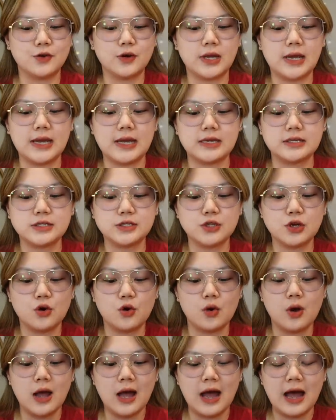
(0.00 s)
okay,
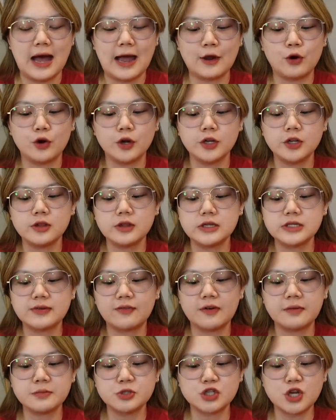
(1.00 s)
so I ordered this
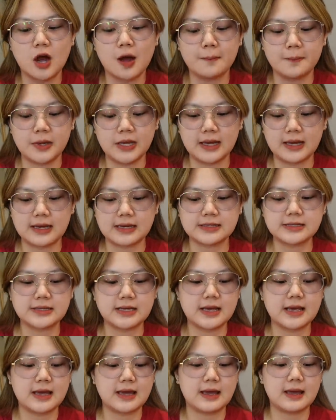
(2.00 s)
from Shopee
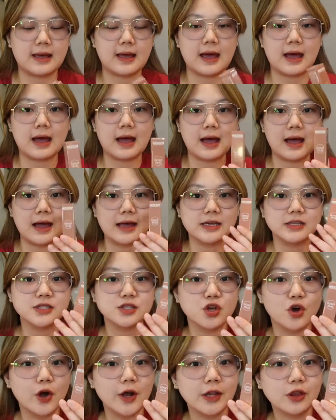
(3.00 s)
kasi I
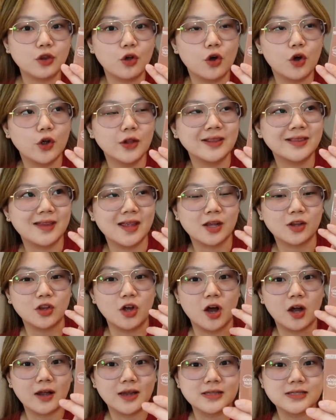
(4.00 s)
saw it on
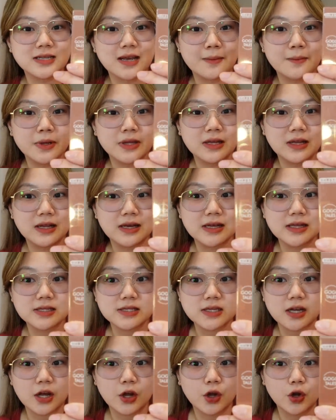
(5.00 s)
TikTok and sabi nila
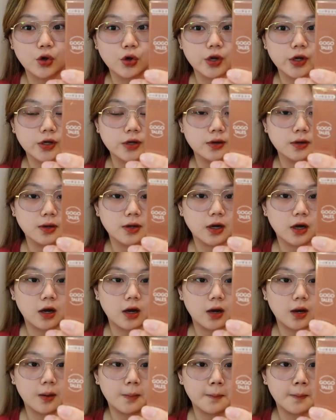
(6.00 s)
it's a good
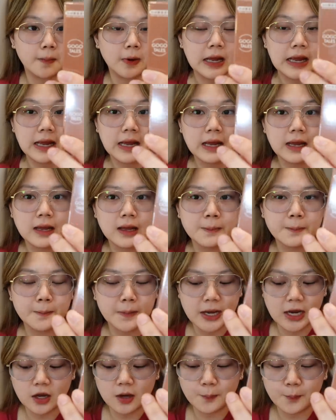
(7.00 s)

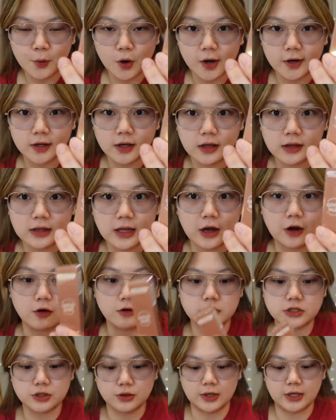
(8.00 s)
makeup product
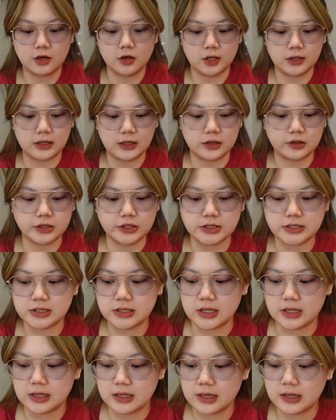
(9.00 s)
daw, so I got
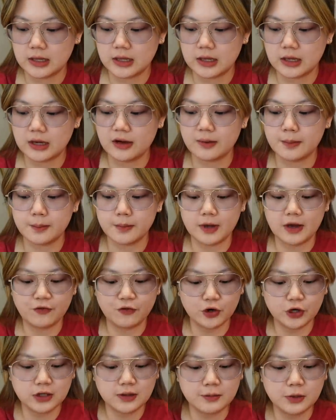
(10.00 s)
interested. And
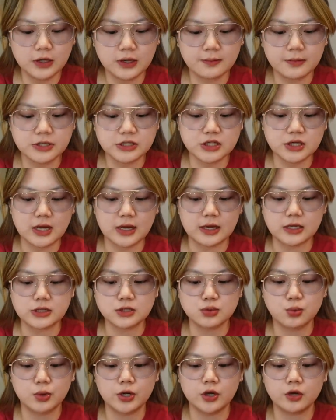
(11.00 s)
affordable naman siya.
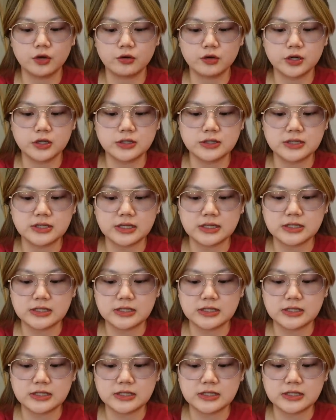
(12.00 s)
It's 169